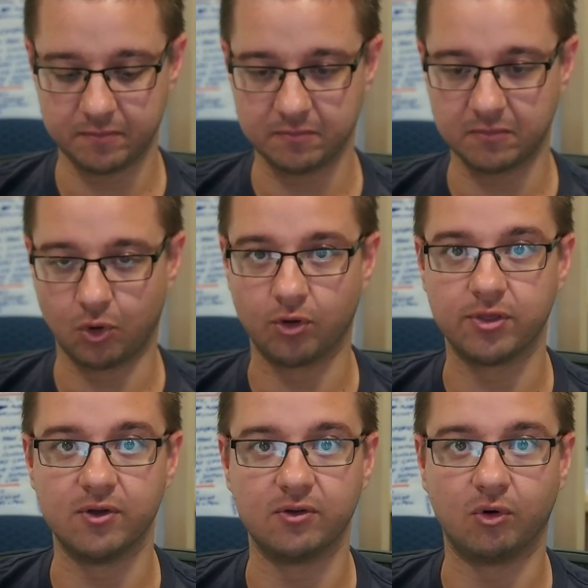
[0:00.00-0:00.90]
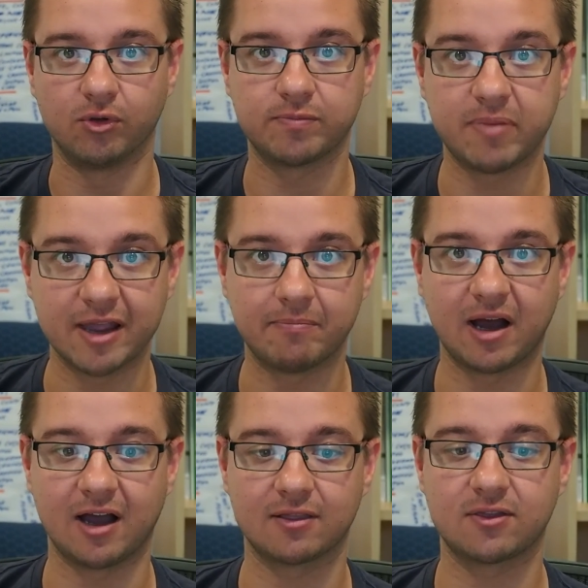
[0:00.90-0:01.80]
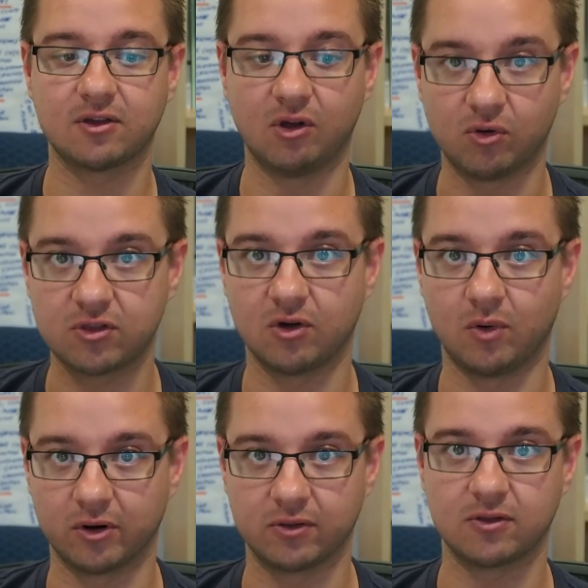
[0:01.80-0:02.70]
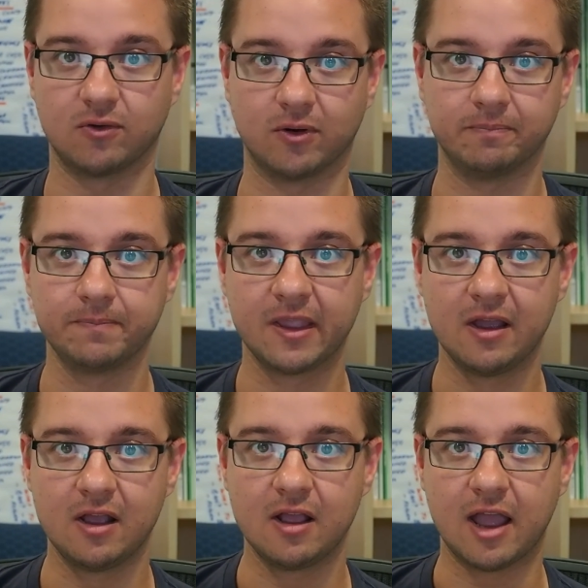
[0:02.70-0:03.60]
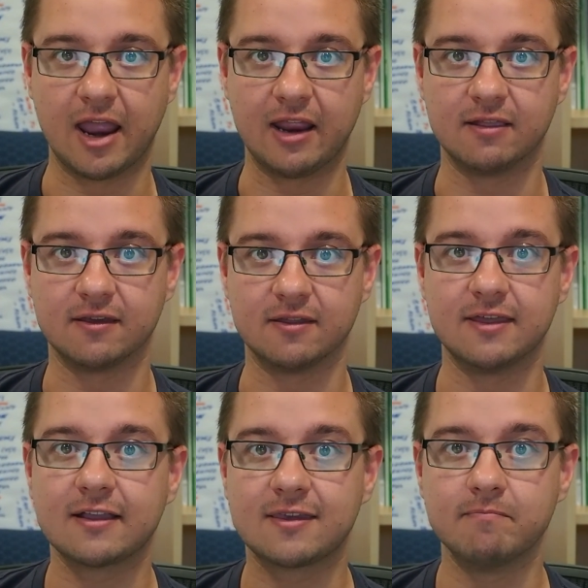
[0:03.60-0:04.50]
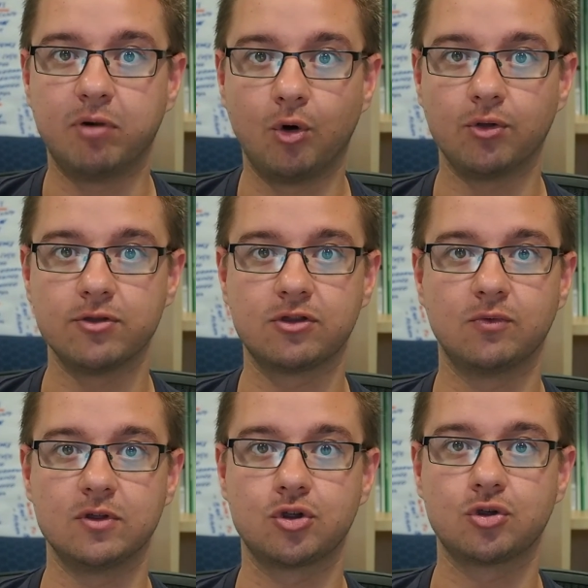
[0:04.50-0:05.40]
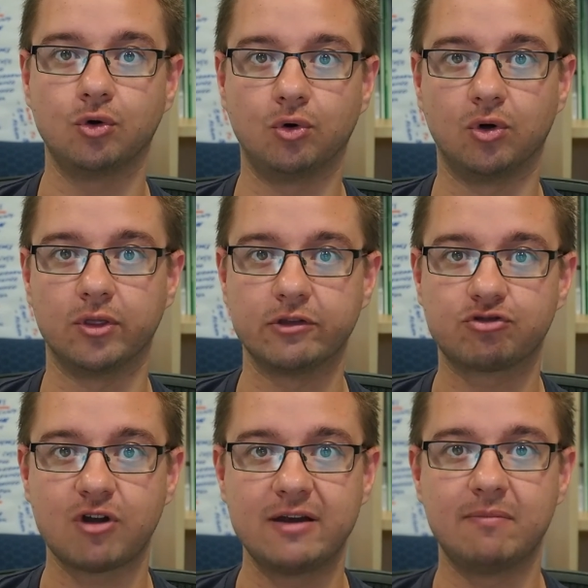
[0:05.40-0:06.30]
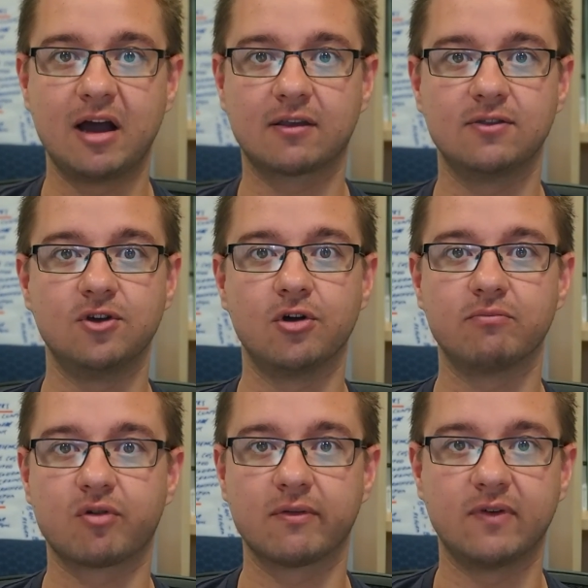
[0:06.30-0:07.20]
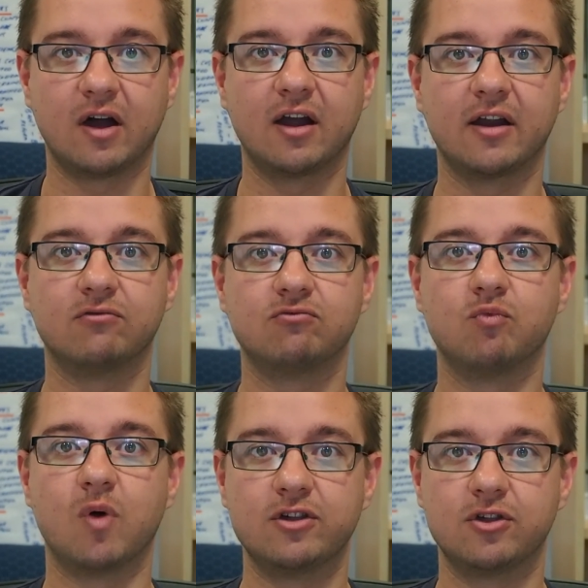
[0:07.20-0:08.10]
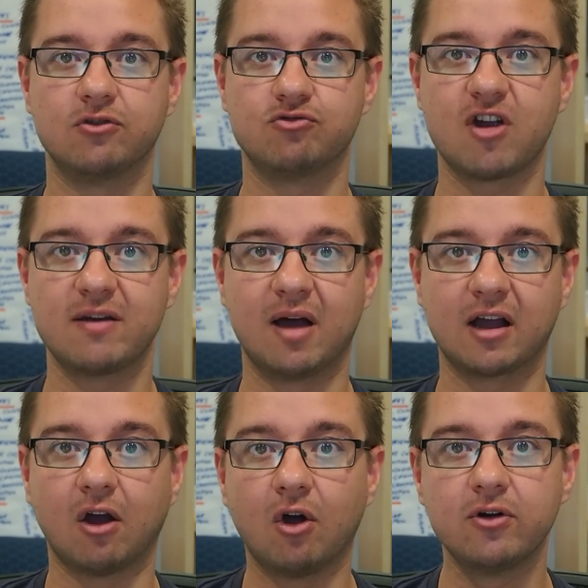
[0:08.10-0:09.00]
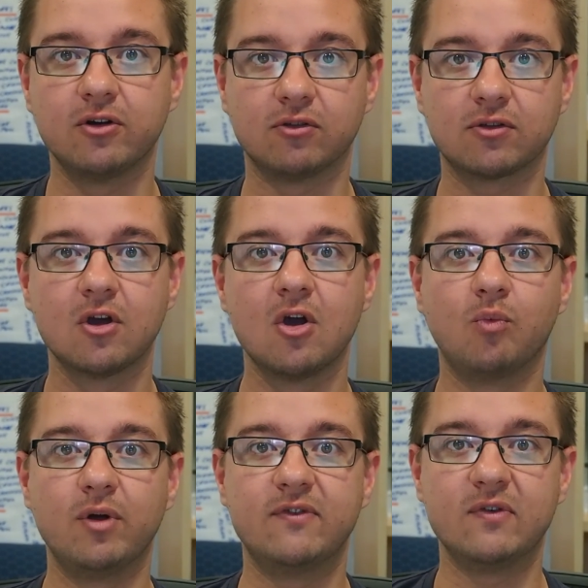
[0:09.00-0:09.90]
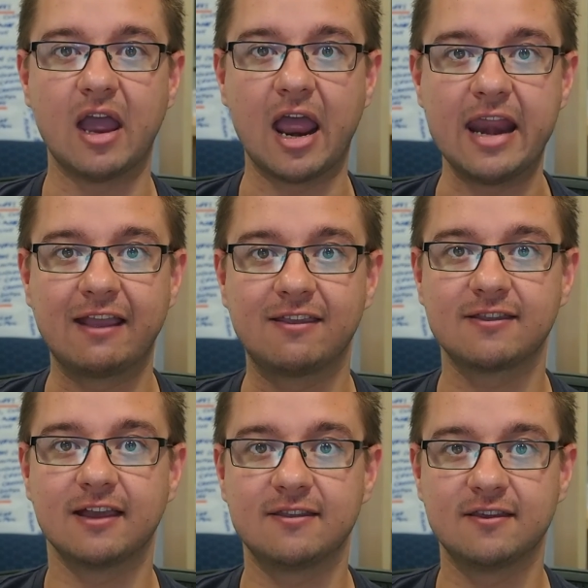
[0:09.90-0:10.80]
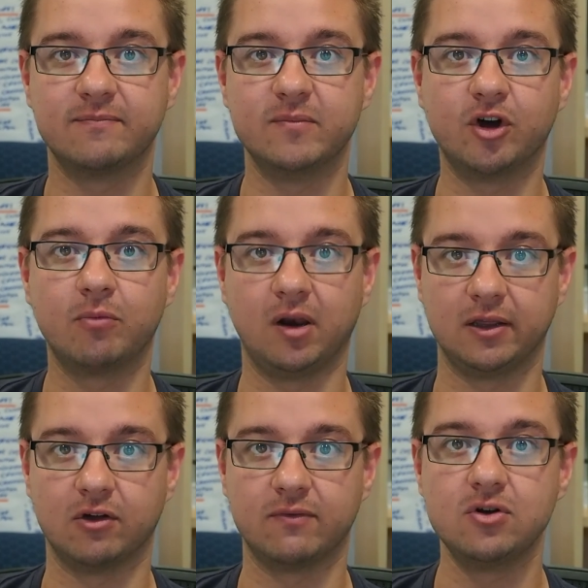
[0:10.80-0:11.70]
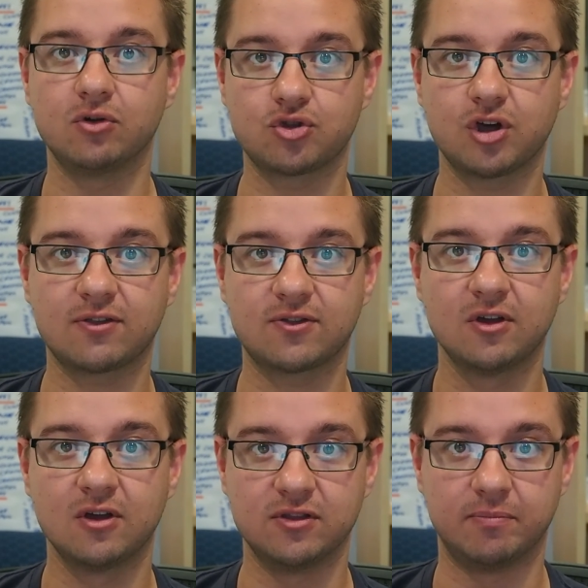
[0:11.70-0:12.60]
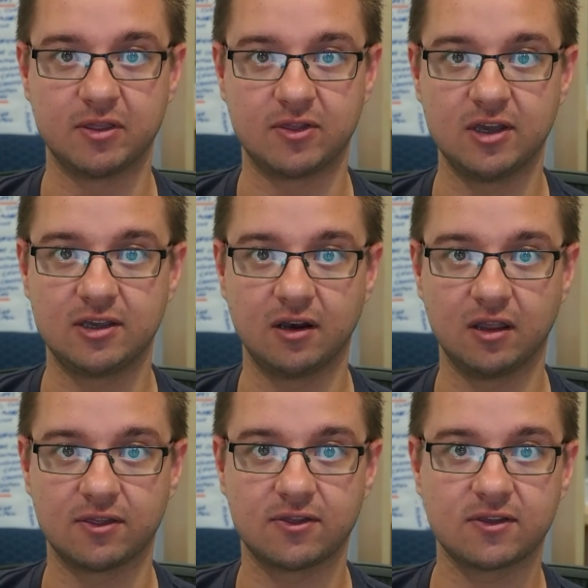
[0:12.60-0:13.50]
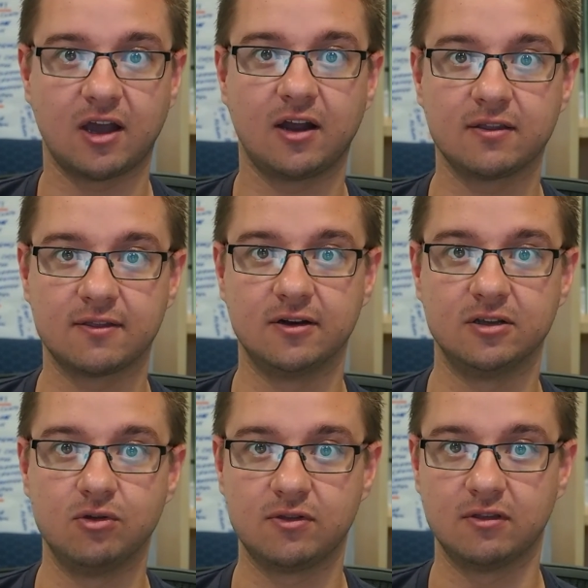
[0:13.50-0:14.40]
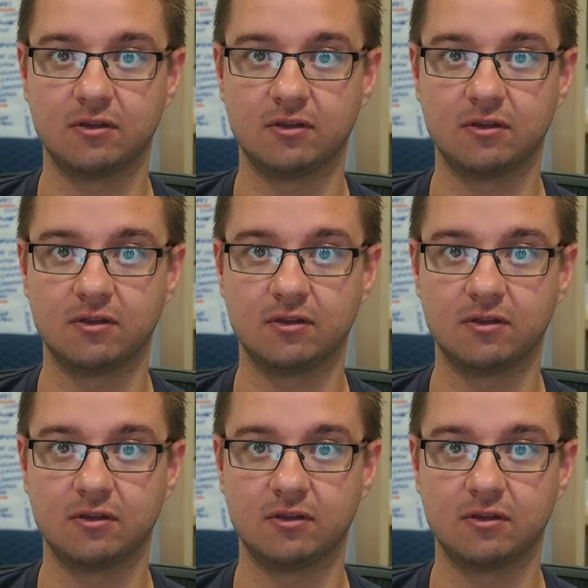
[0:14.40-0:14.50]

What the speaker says: or spare parts, or so on and so on. And that's important to ensure that trademarks don't provide registered trademark owners with an extensive monopoly over not just the particular signs that are used to